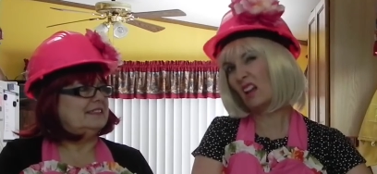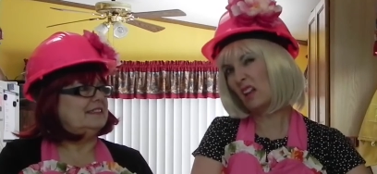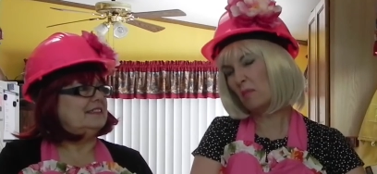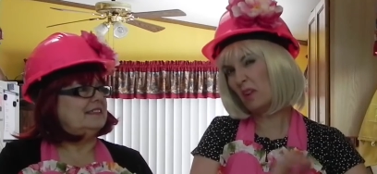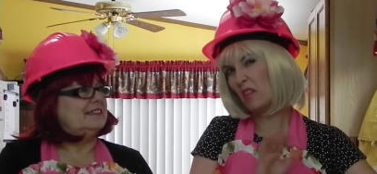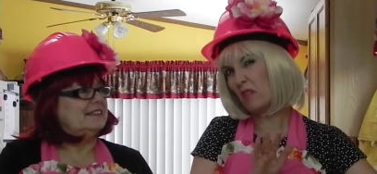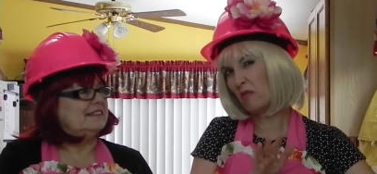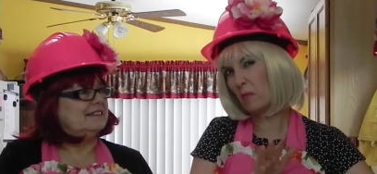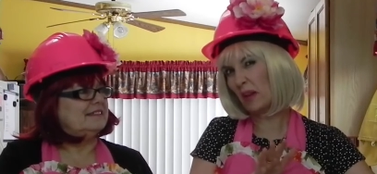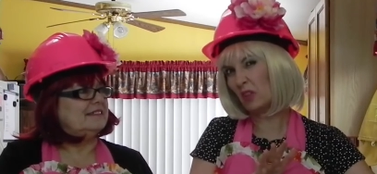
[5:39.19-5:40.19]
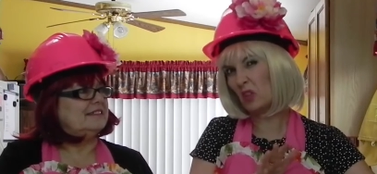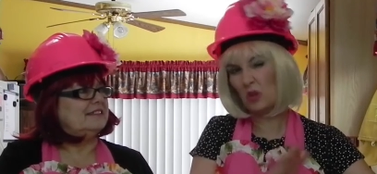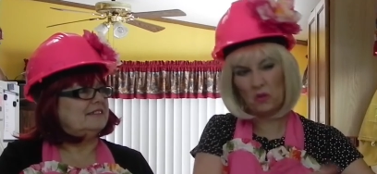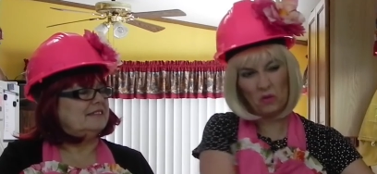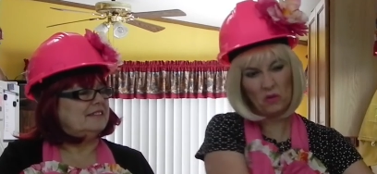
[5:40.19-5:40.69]
Speaker 1: and keep it in there for about
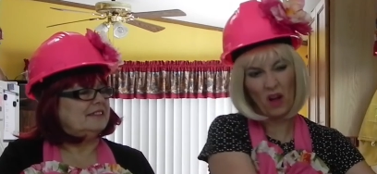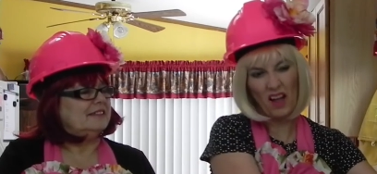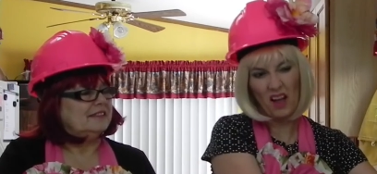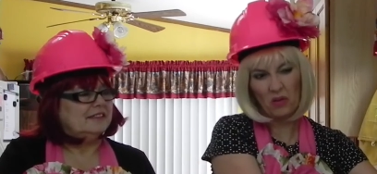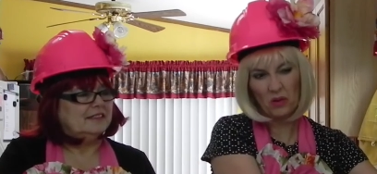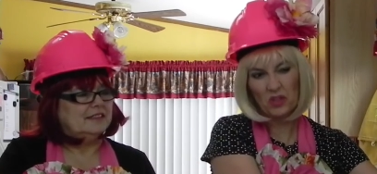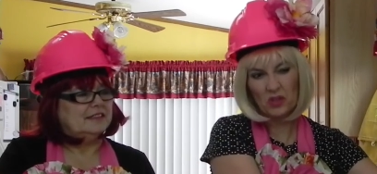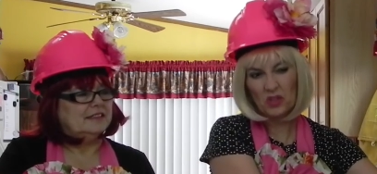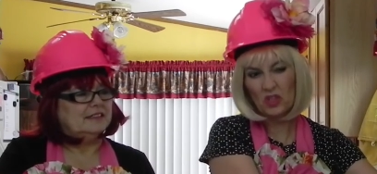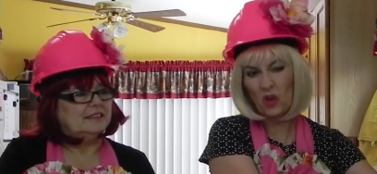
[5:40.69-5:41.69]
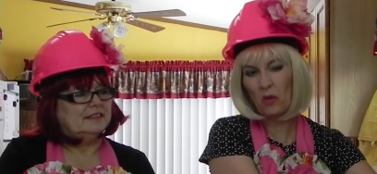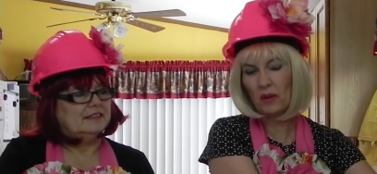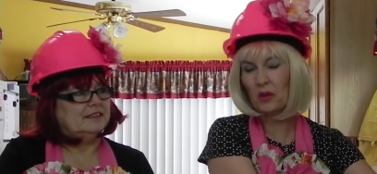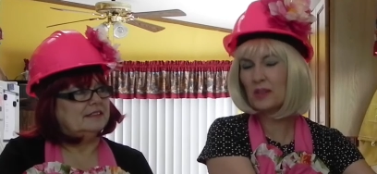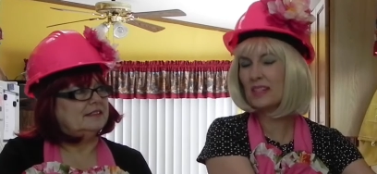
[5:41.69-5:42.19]
2 hours or
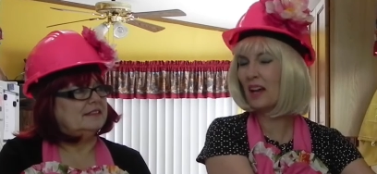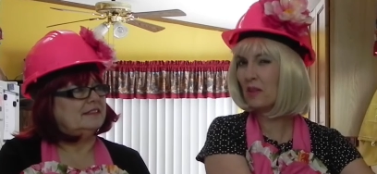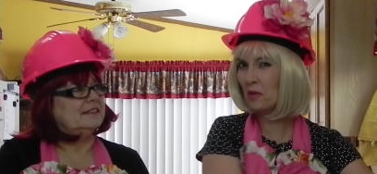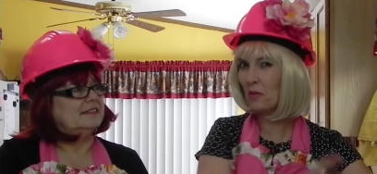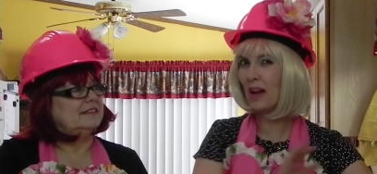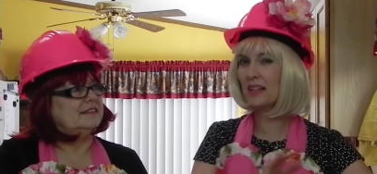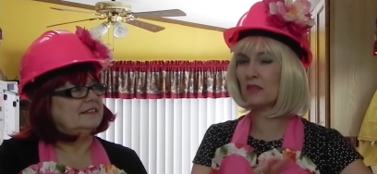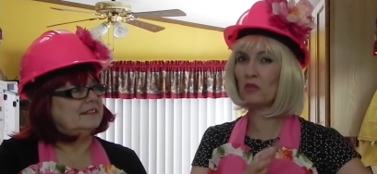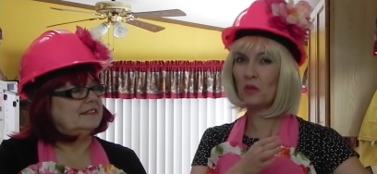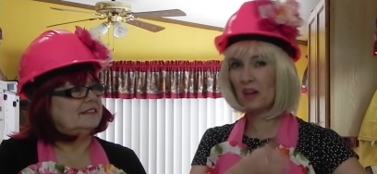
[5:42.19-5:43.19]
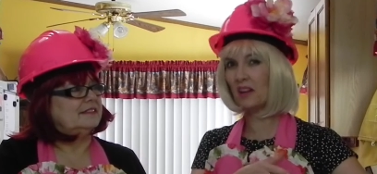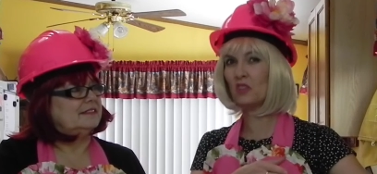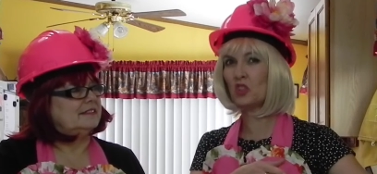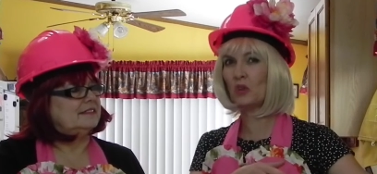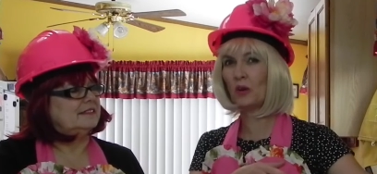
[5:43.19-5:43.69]
so, because otherwise if you
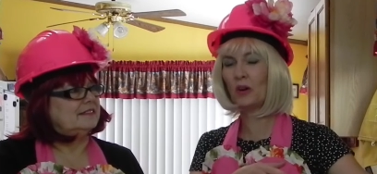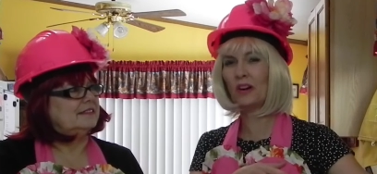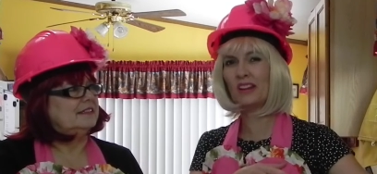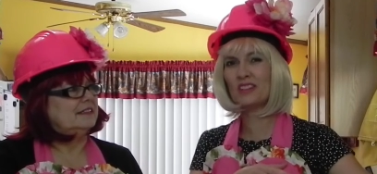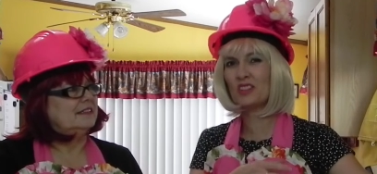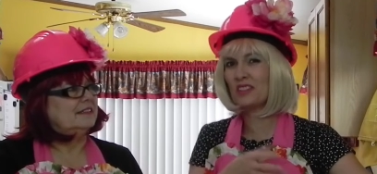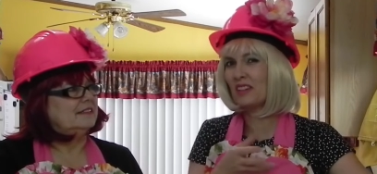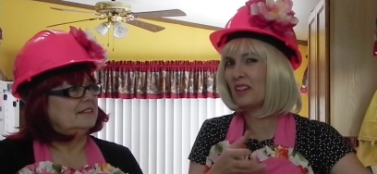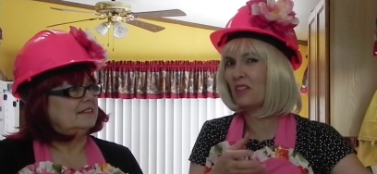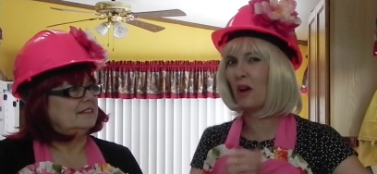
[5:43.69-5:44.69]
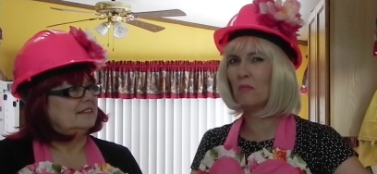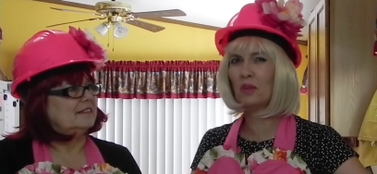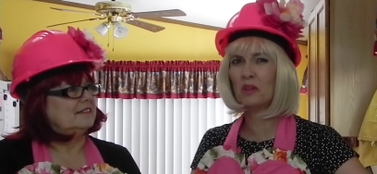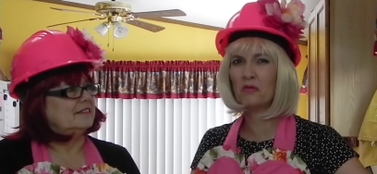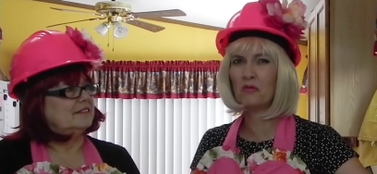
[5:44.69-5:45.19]
cut it too early it's just going to
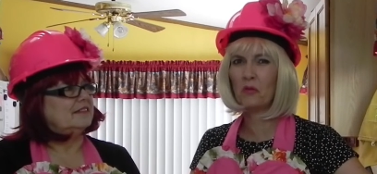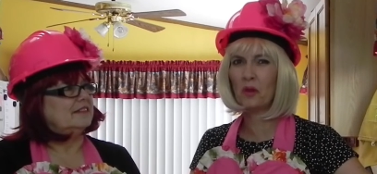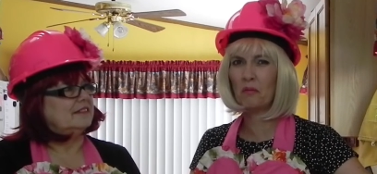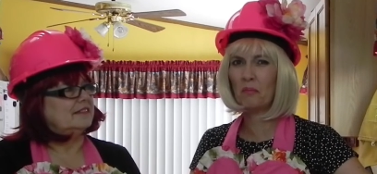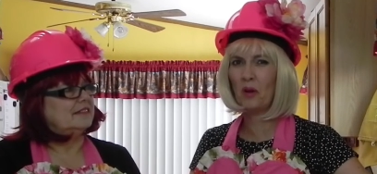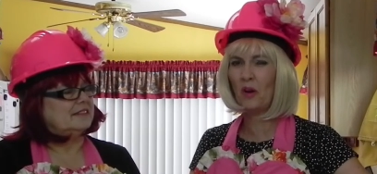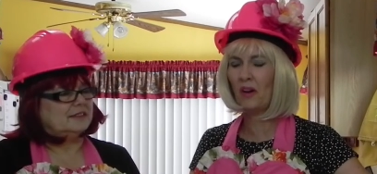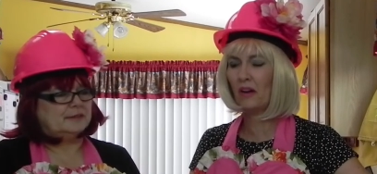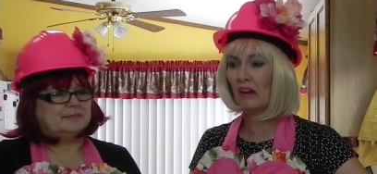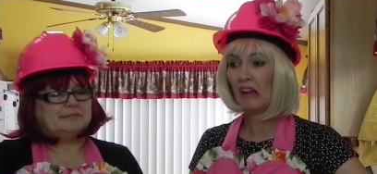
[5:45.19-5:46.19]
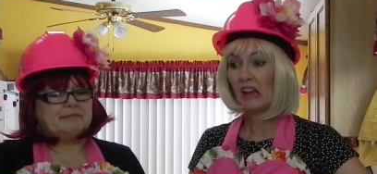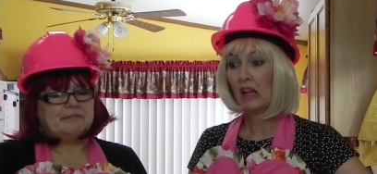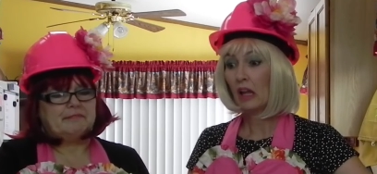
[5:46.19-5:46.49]
crumble and fall apart,